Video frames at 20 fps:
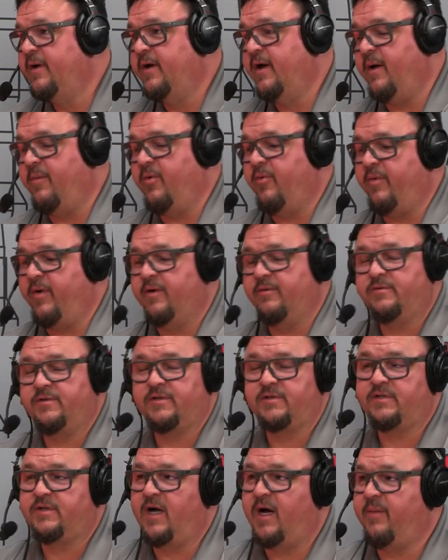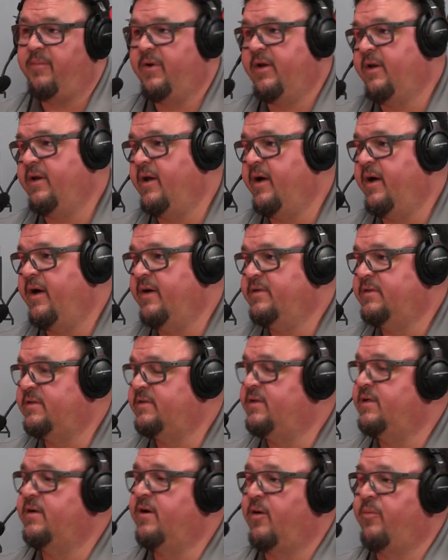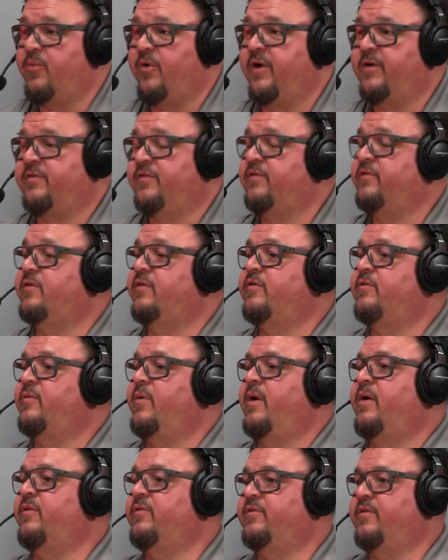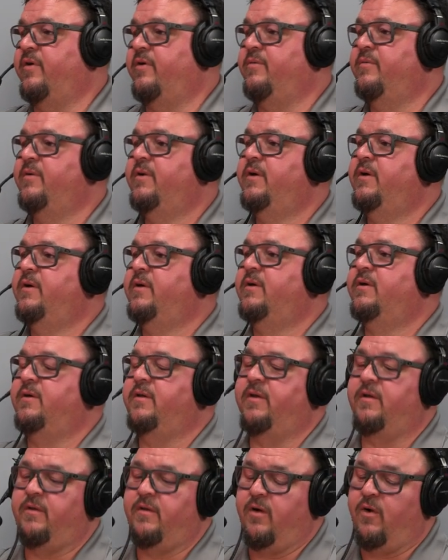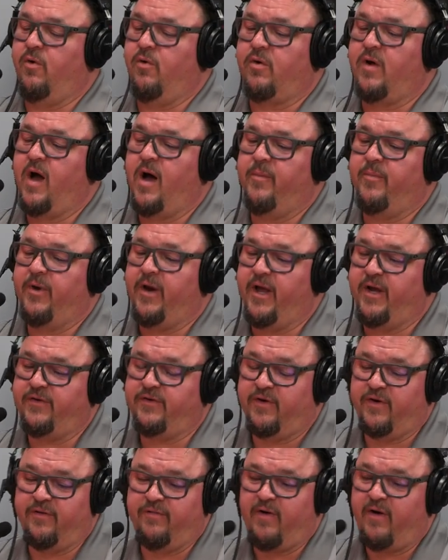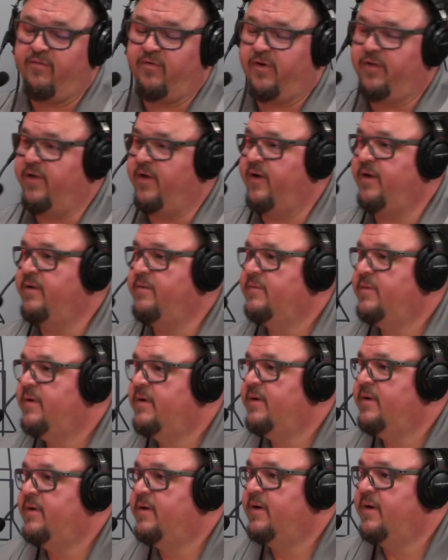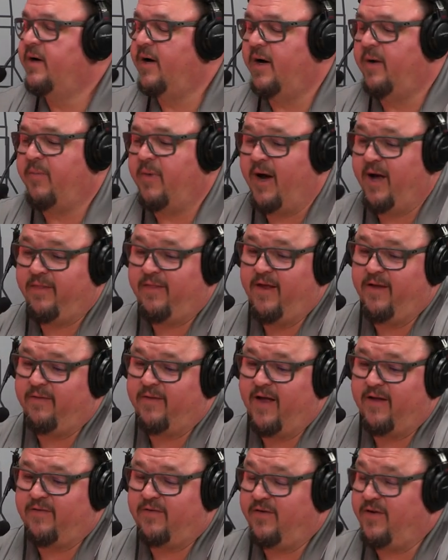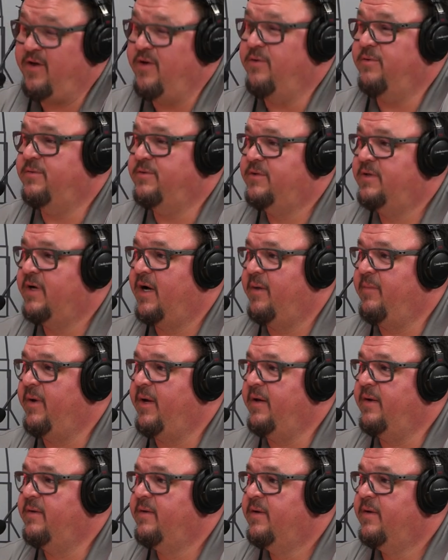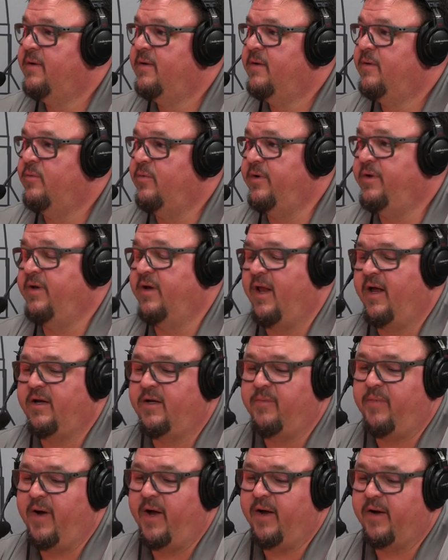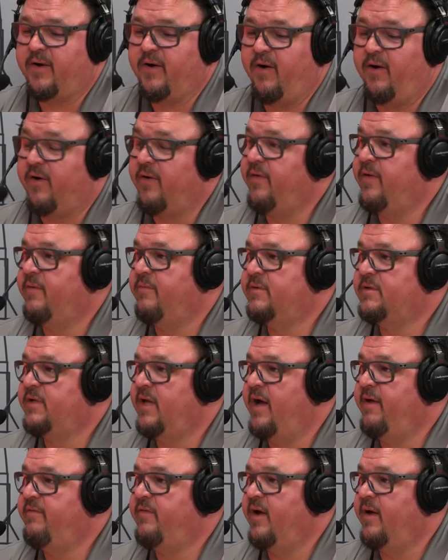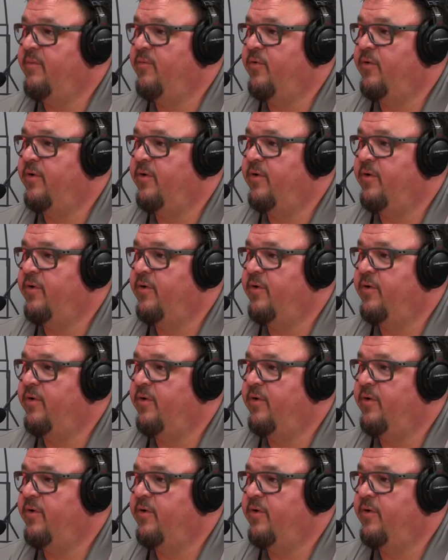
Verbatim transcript: Yeah. I mean, we don't just stop it at dyes. It's in our presses as well. So the, the whole combination of everything, um, I think that's huge. I mean, wouldn't you like to buy a car that was lifetime